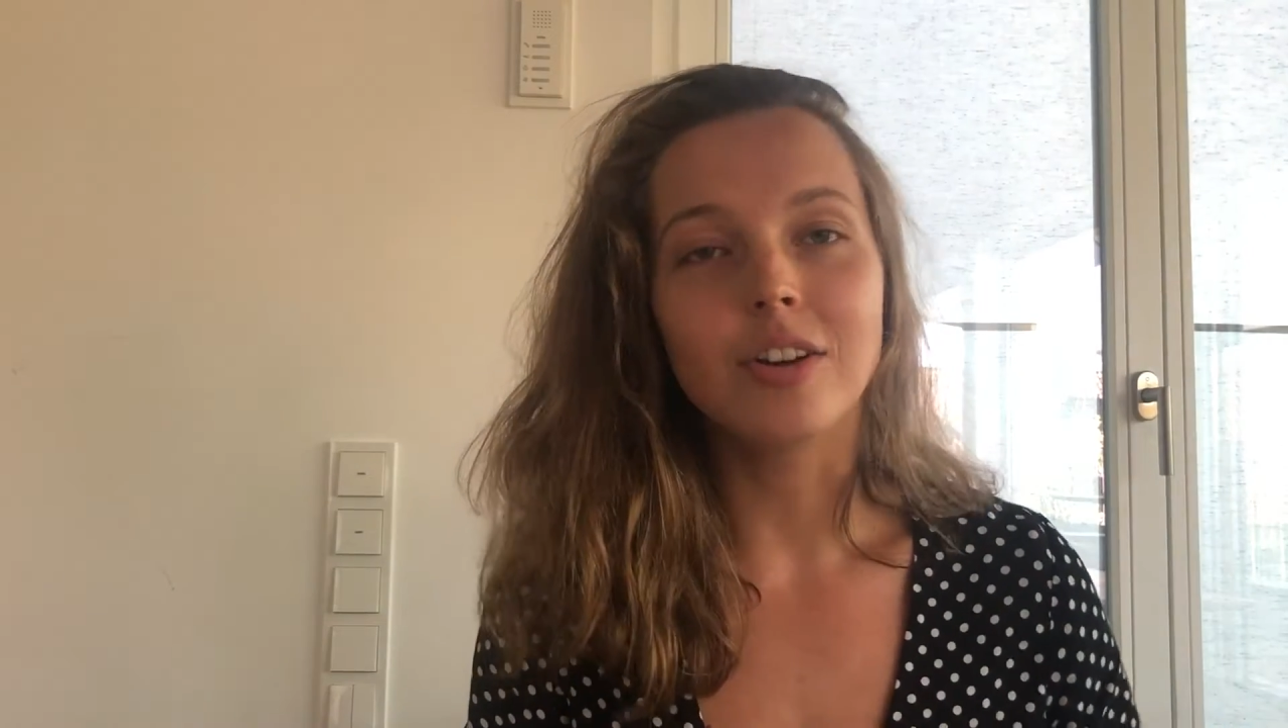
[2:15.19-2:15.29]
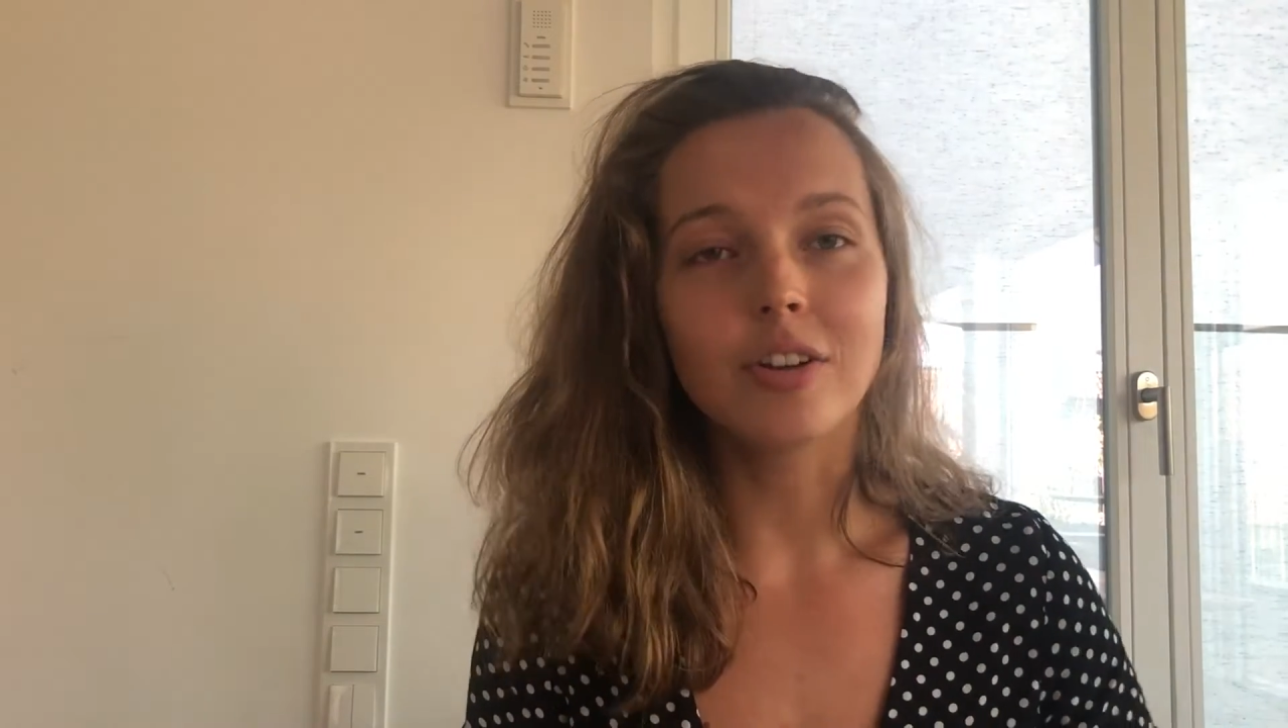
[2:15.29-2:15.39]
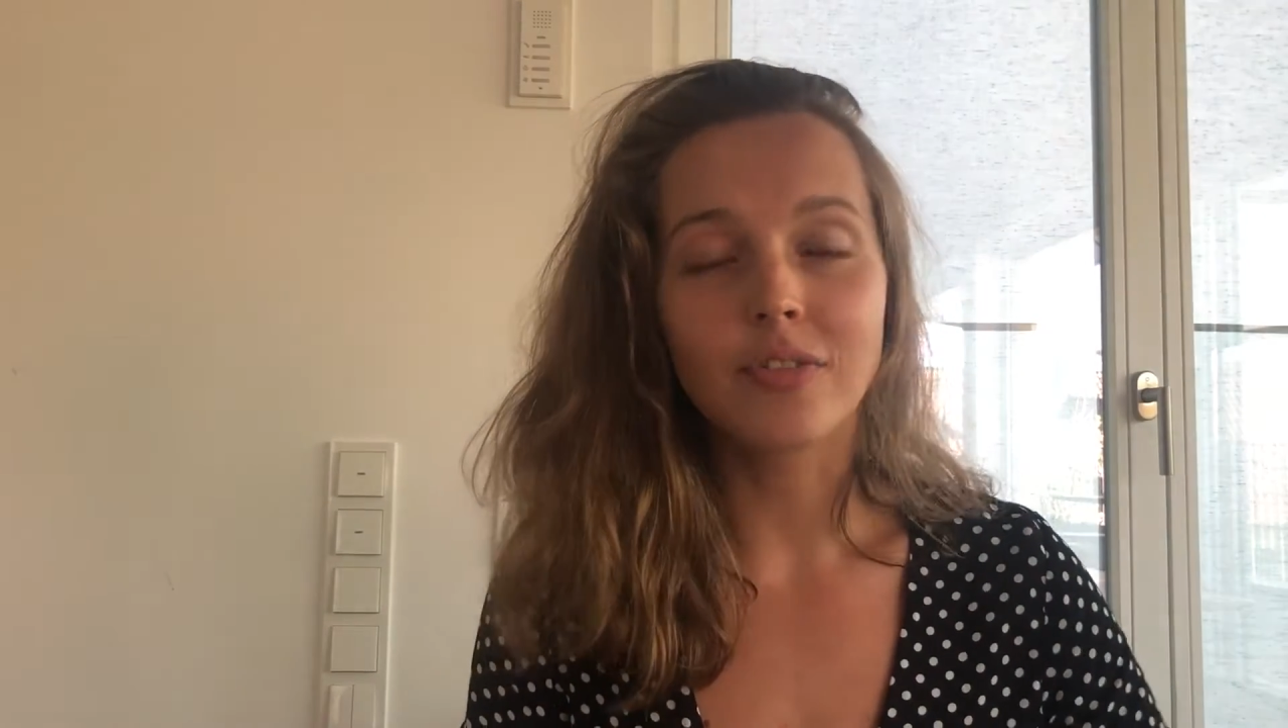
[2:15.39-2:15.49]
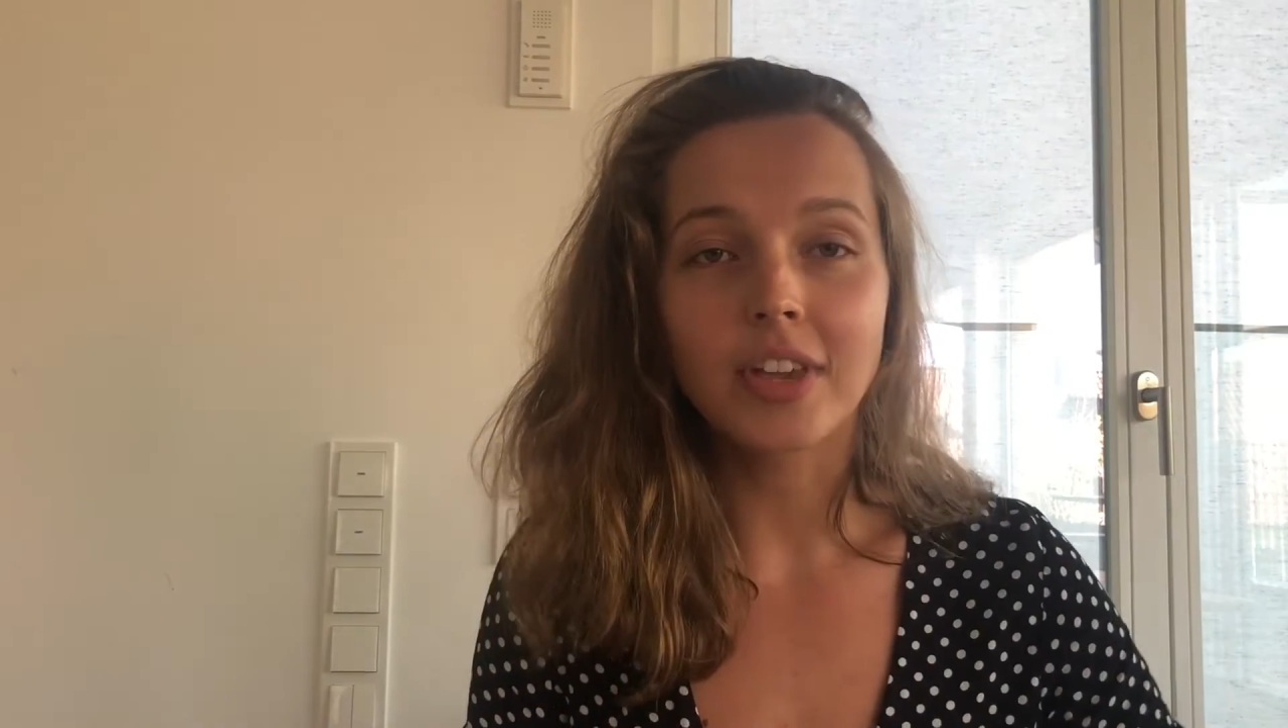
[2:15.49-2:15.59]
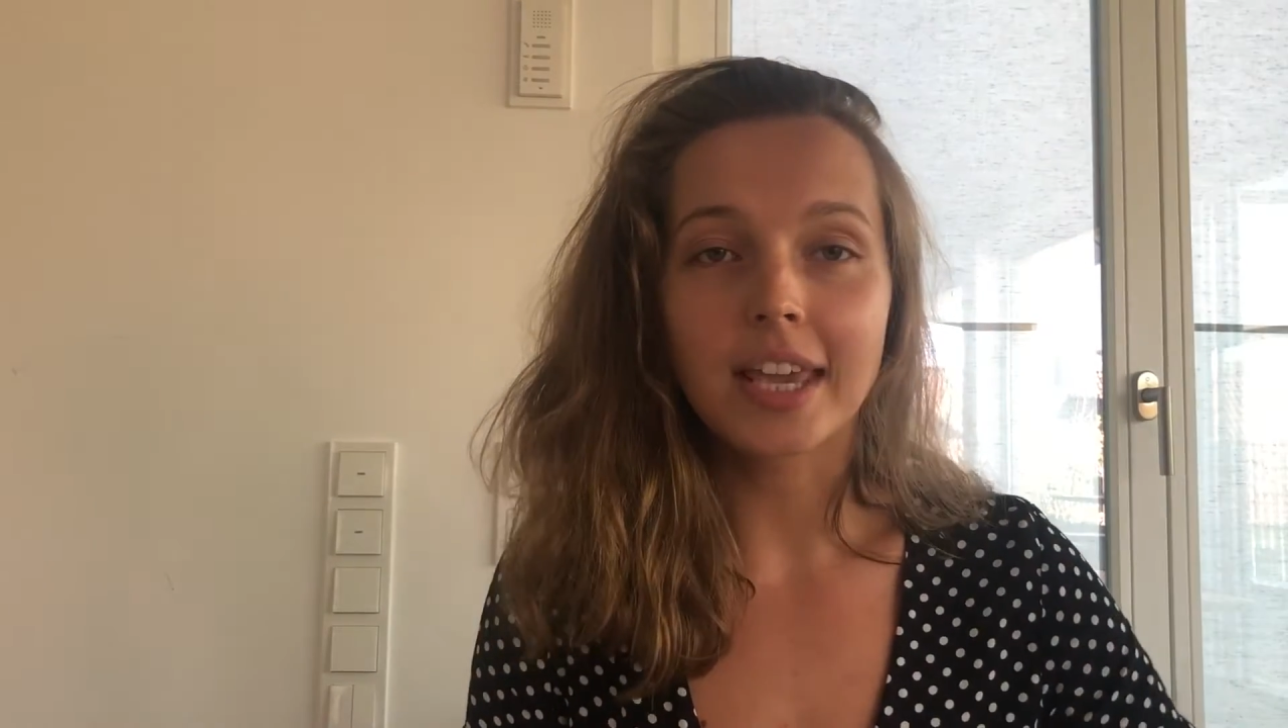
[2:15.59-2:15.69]

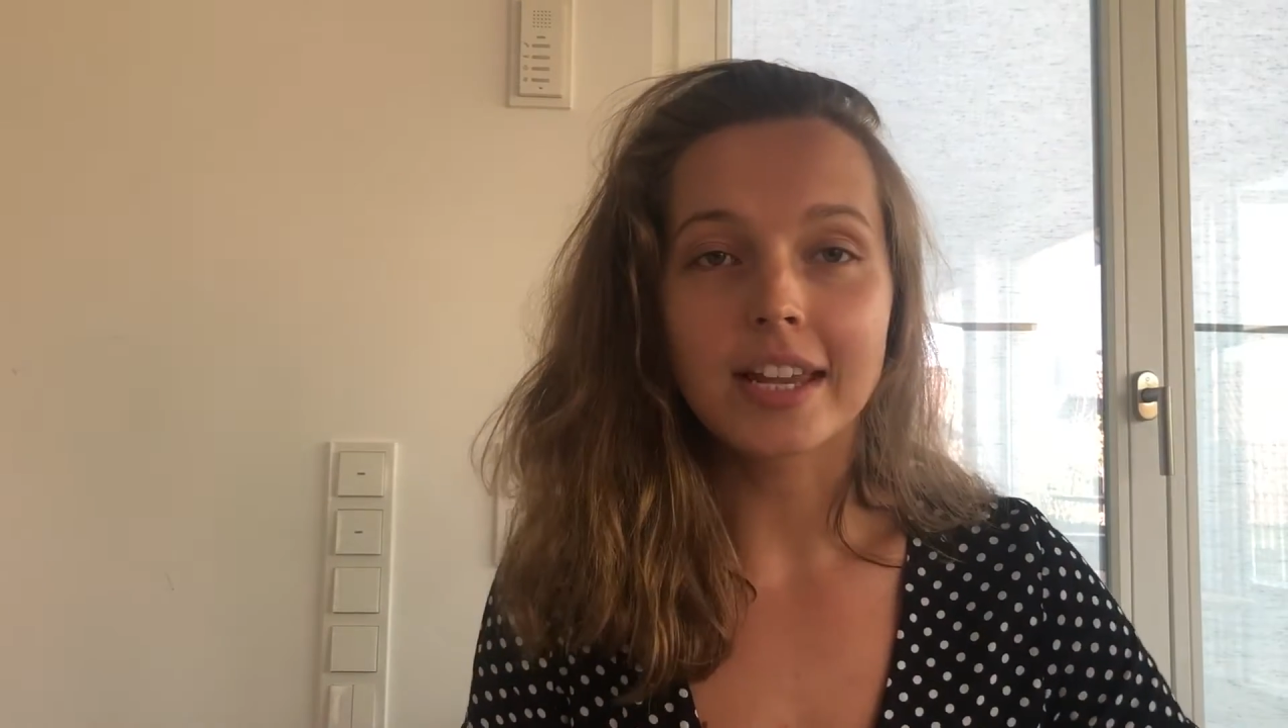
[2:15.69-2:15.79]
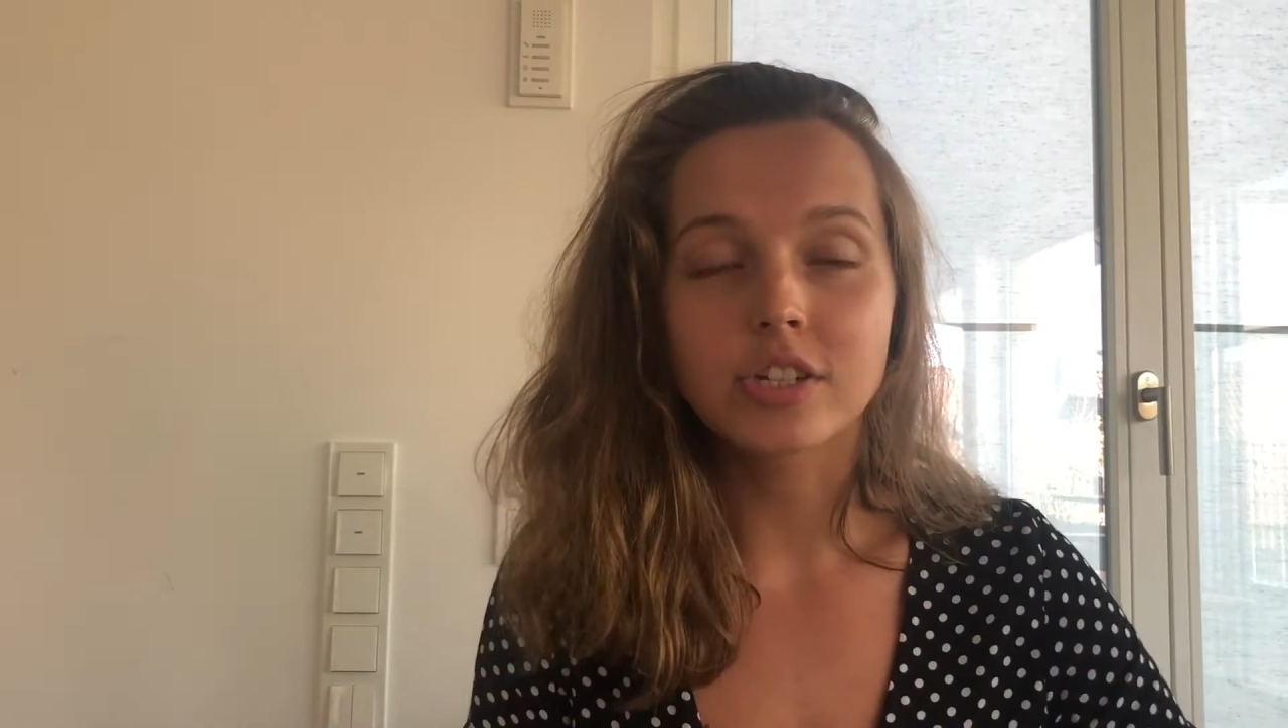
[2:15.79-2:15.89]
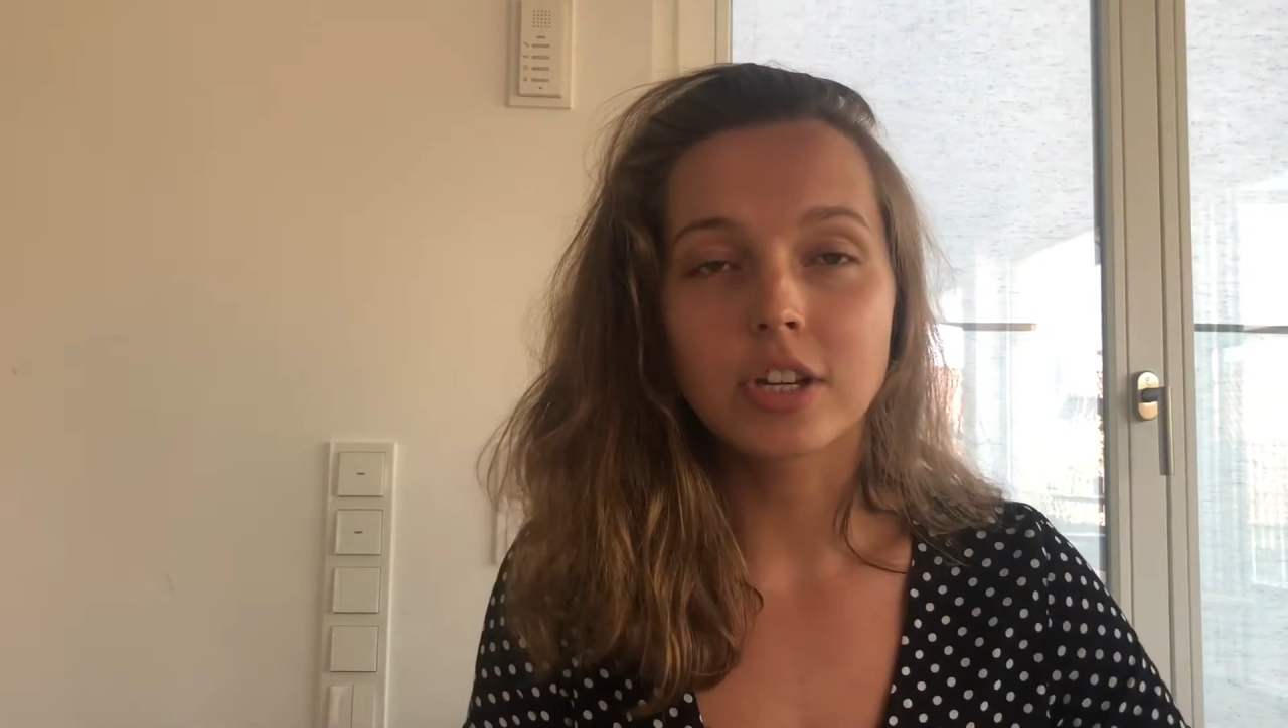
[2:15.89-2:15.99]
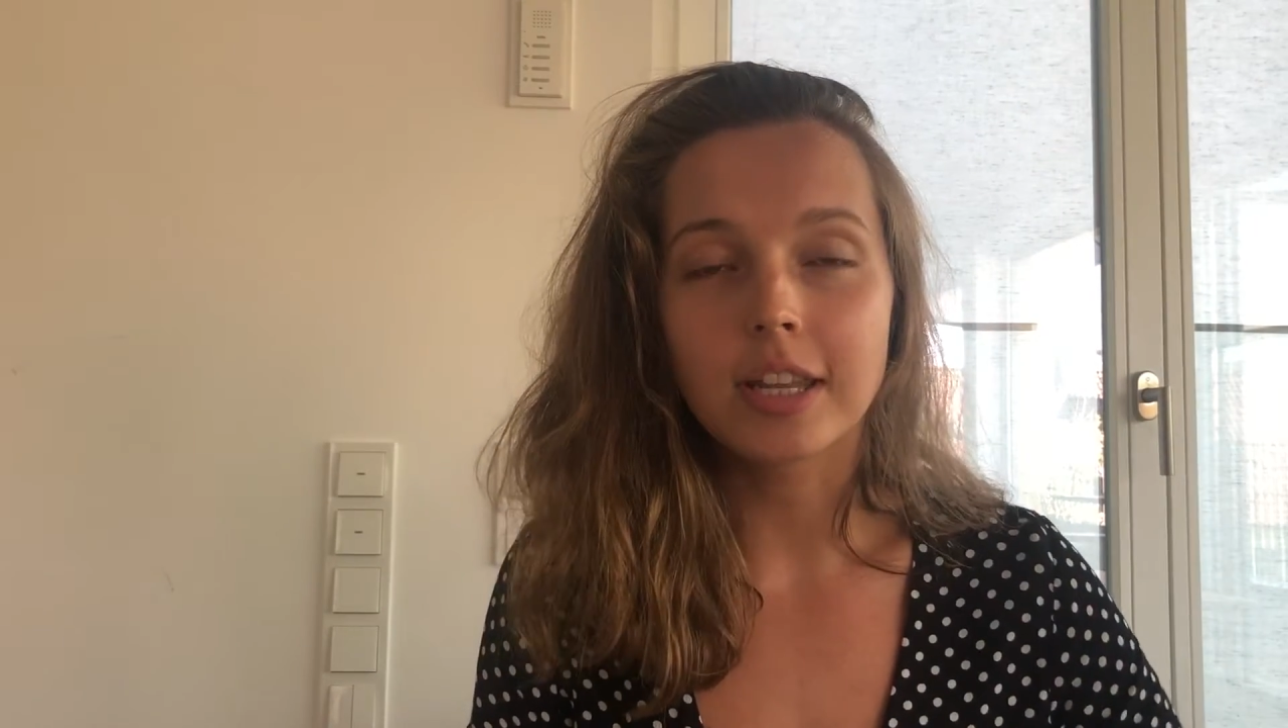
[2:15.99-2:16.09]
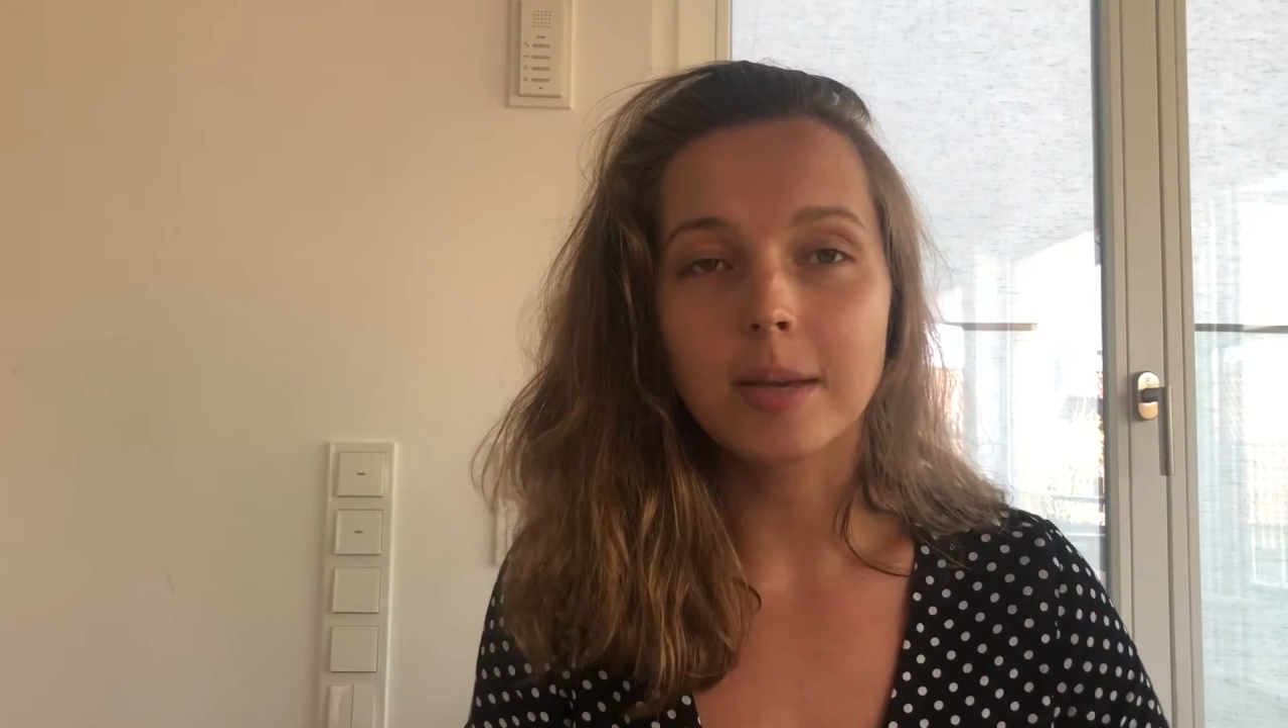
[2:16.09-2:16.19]
notification